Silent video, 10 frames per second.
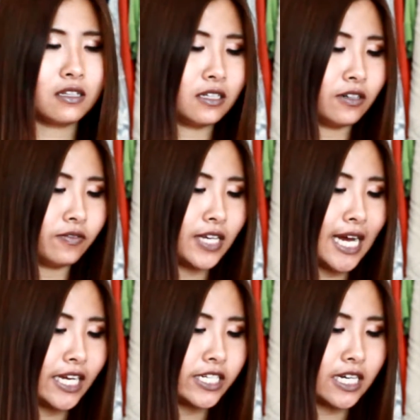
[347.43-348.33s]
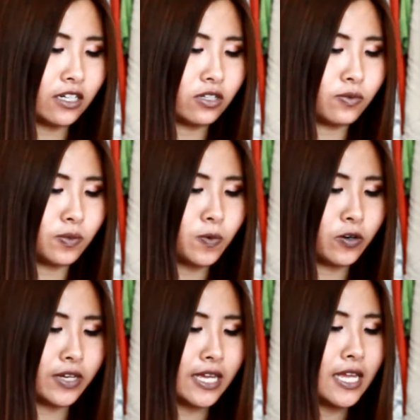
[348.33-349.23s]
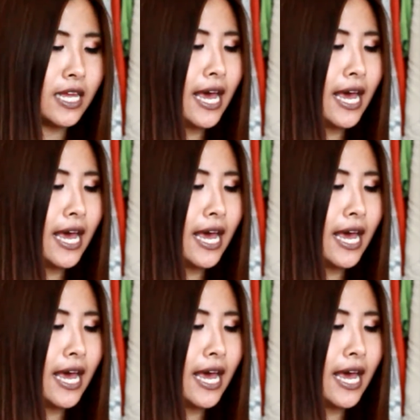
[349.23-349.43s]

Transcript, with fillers: none of the eyeshadows was broken.